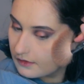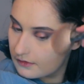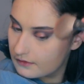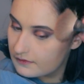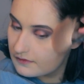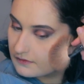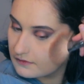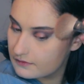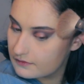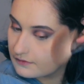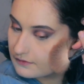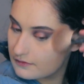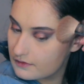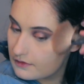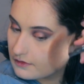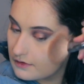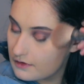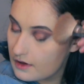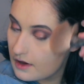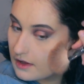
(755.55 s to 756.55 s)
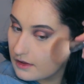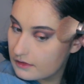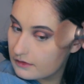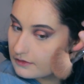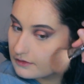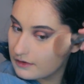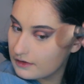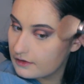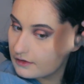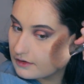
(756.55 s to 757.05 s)
This is not
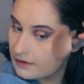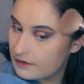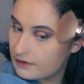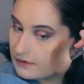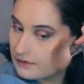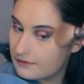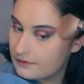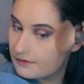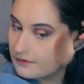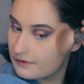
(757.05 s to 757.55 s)
looking good.